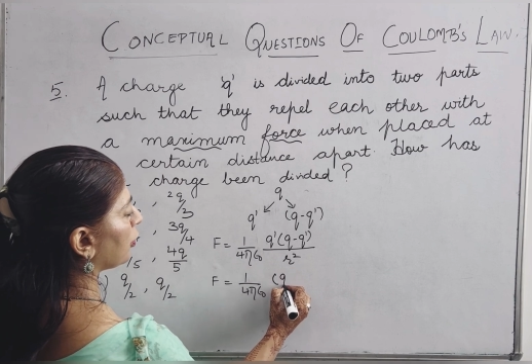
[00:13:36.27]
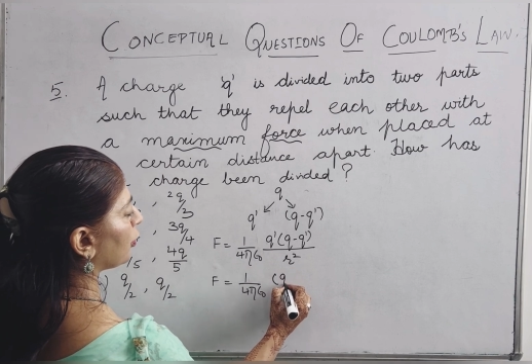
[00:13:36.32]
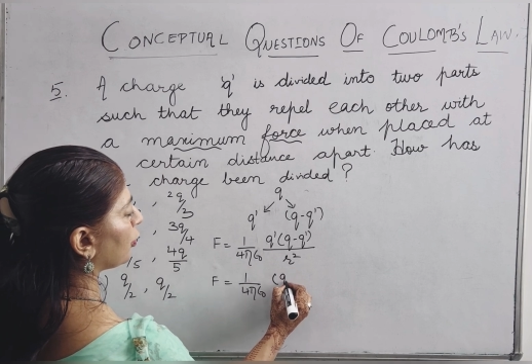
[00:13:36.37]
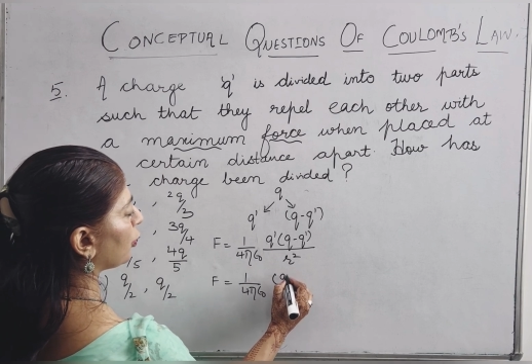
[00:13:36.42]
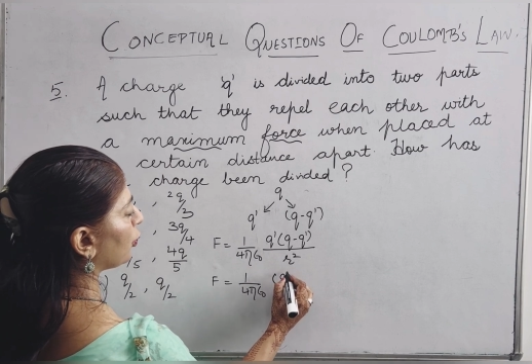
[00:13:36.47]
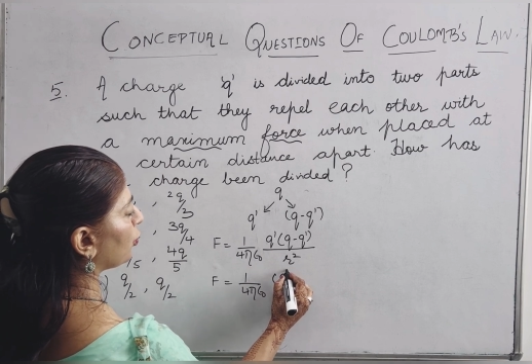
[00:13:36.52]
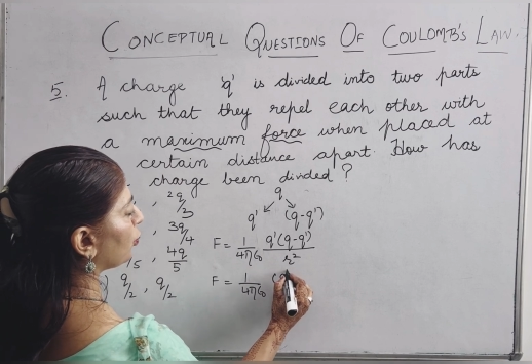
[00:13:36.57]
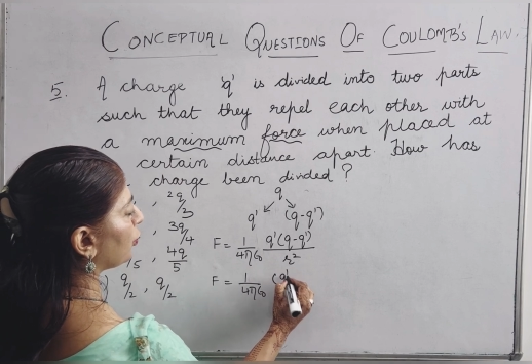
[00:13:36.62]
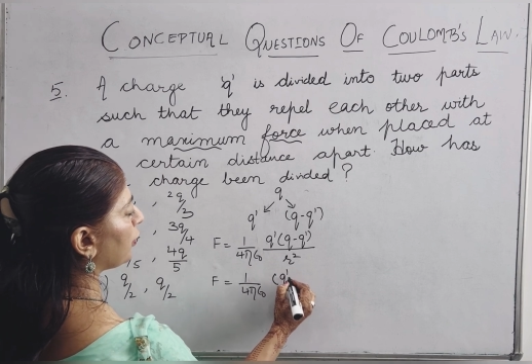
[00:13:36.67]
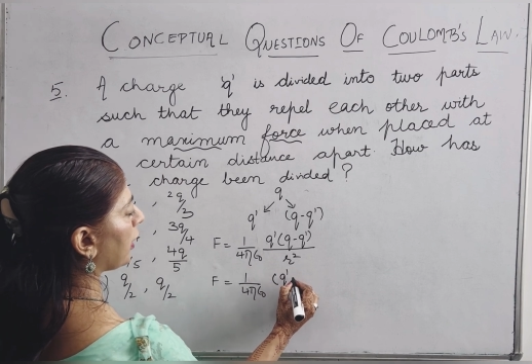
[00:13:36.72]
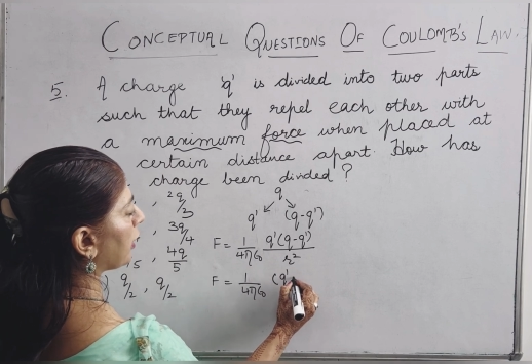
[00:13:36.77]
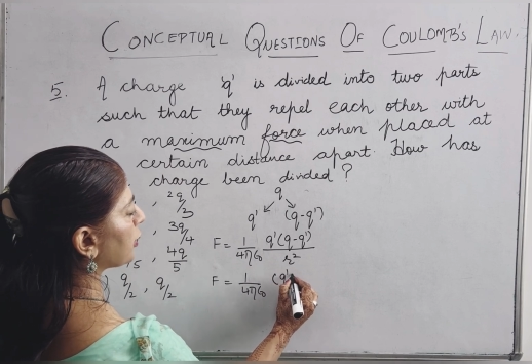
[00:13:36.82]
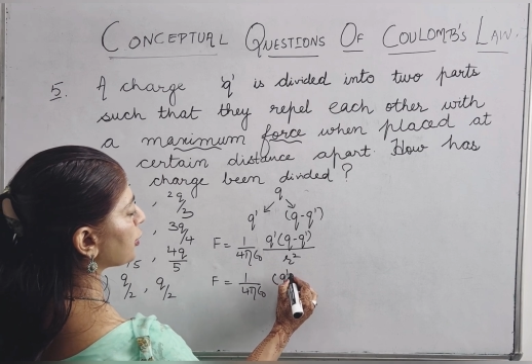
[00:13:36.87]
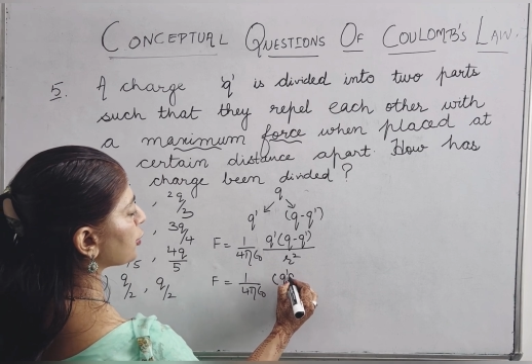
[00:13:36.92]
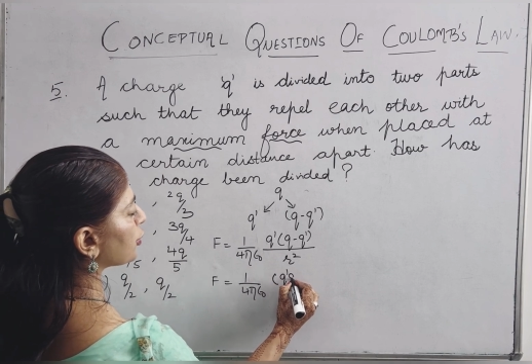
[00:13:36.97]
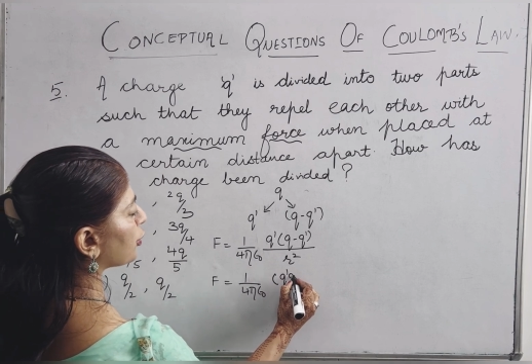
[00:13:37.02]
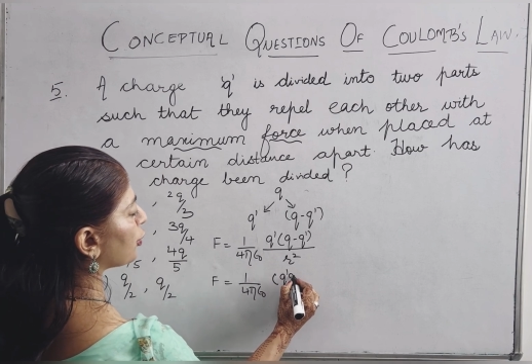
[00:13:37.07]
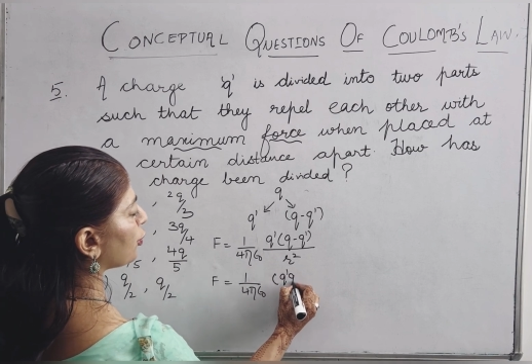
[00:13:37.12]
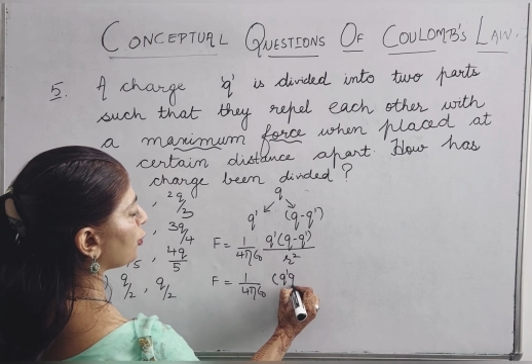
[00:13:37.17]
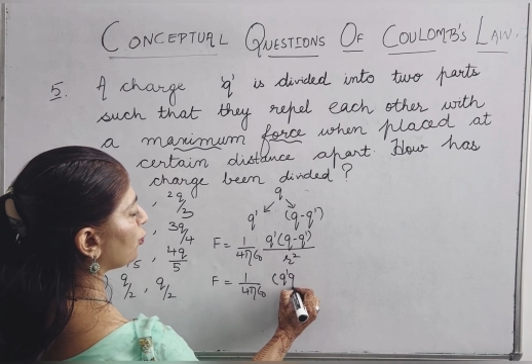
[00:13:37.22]
Q
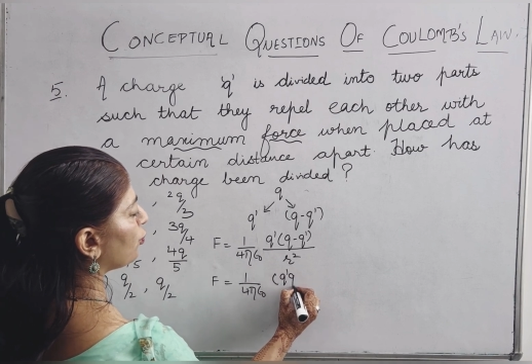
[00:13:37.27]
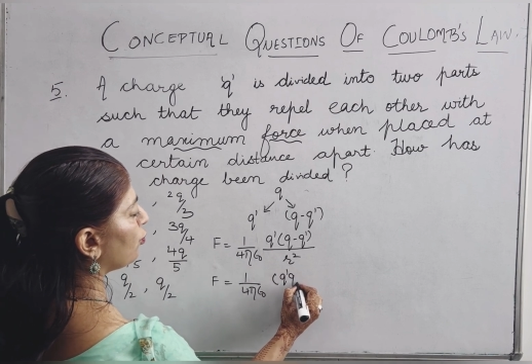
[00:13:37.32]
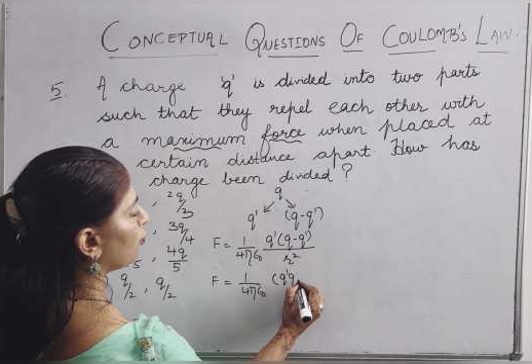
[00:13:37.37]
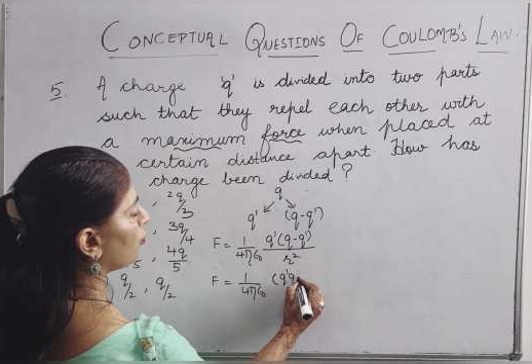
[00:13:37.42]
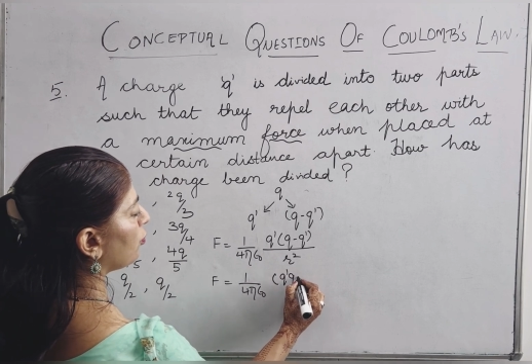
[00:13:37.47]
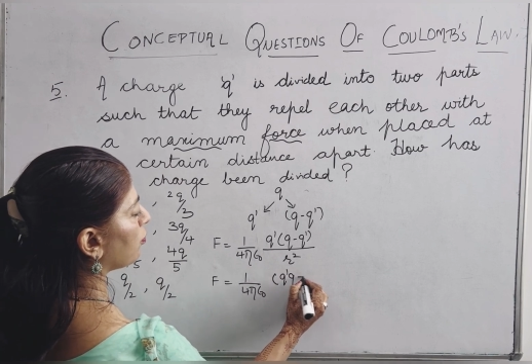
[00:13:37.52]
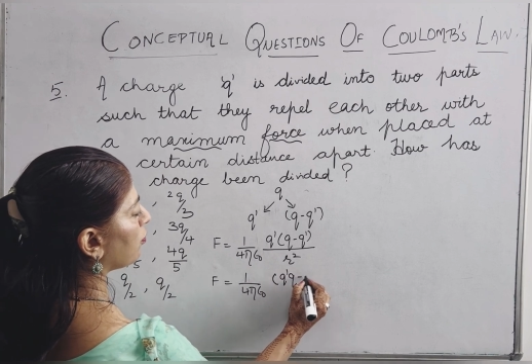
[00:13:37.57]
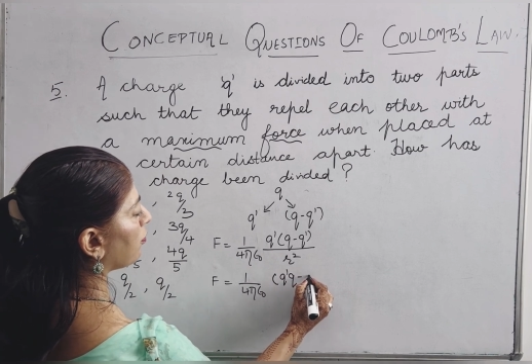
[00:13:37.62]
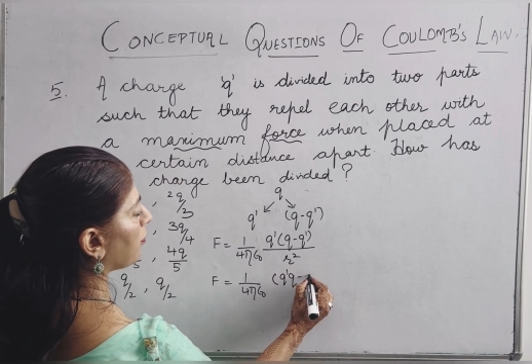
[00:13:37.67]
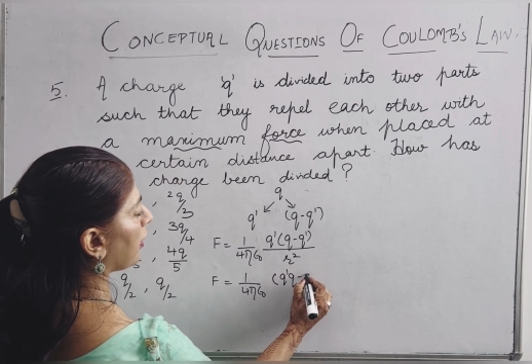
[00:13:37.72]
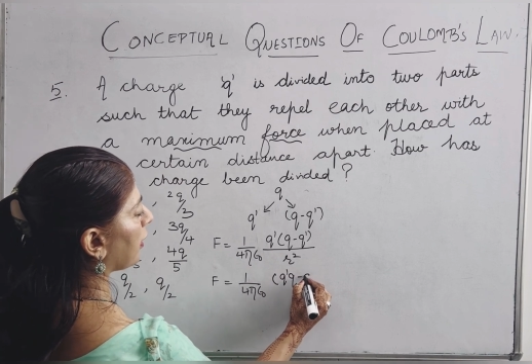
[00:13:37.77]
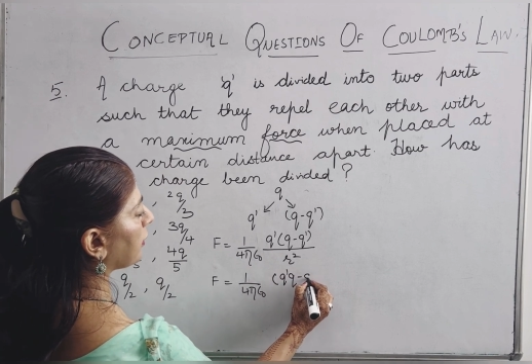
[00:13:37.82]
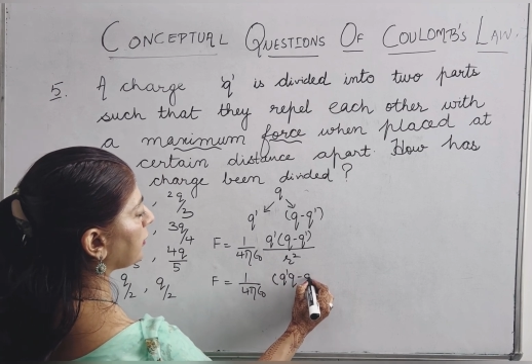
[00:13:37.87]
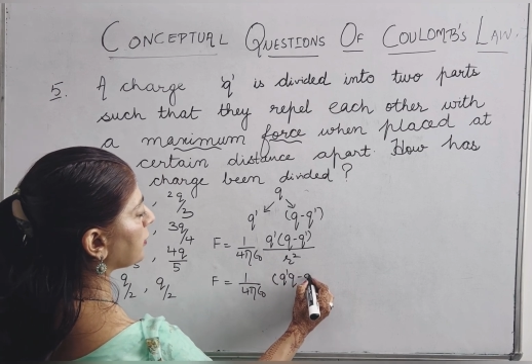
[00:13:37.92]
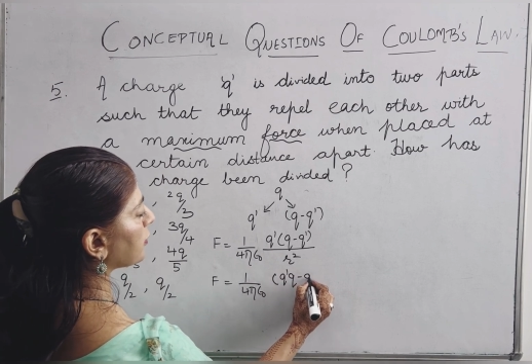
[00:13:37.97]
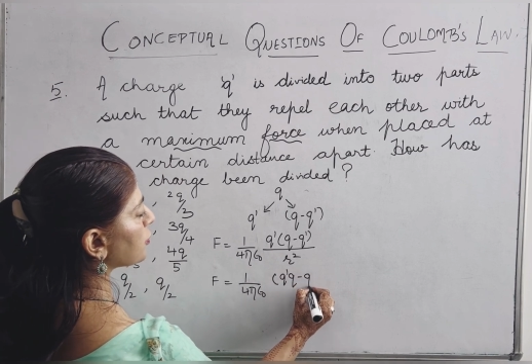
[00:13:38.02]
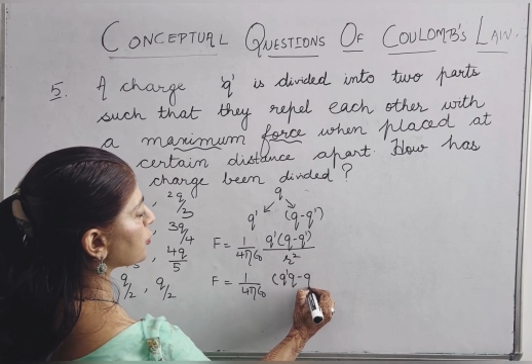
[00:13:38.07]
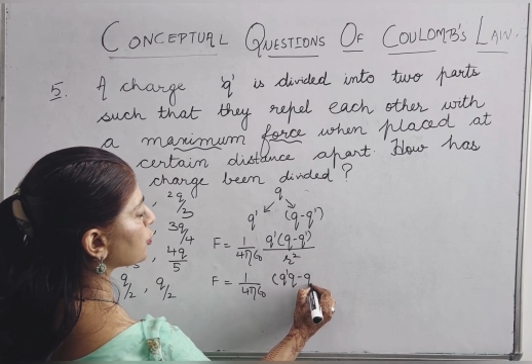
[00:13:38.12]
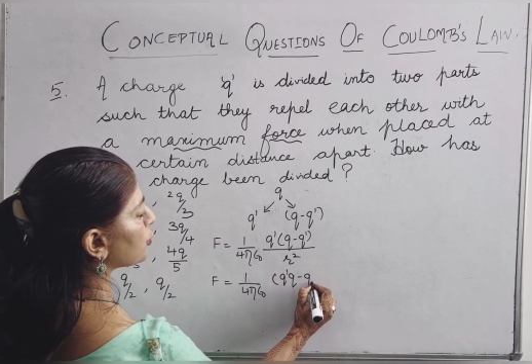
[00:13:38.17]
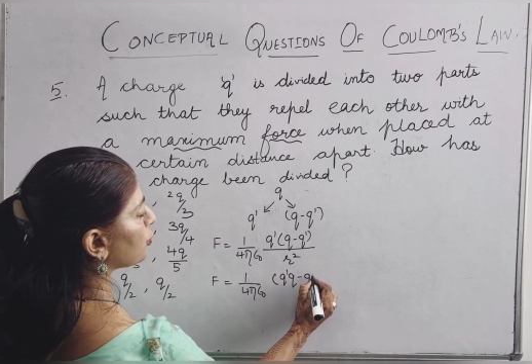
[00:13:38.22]
dash Q
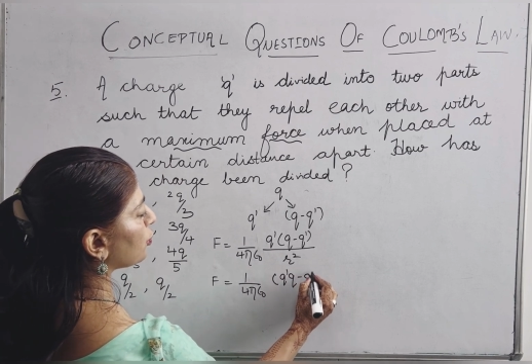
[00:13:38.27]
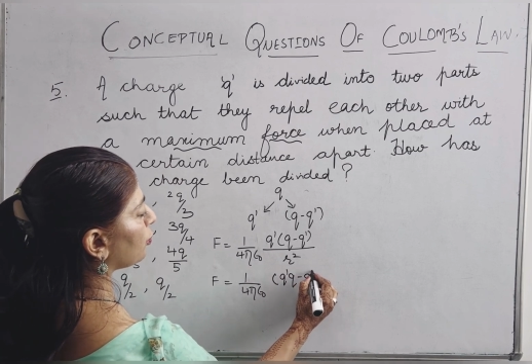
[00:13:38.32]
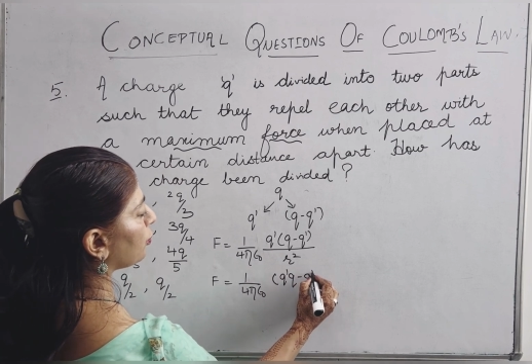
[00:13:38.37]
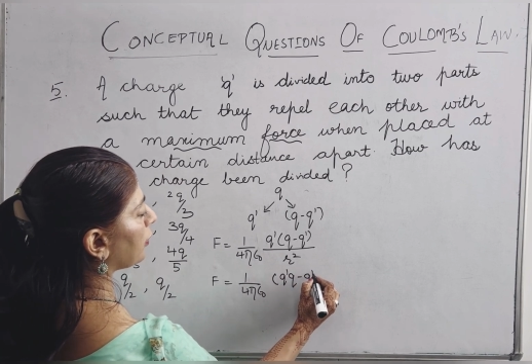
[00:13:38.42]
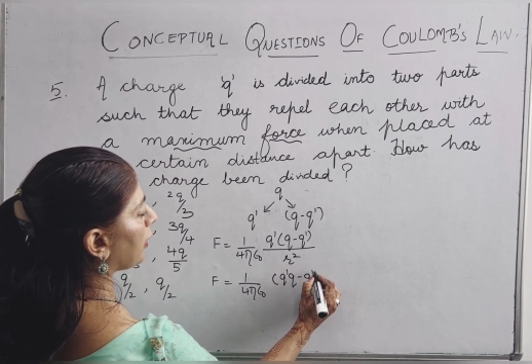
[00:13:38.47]
minus Q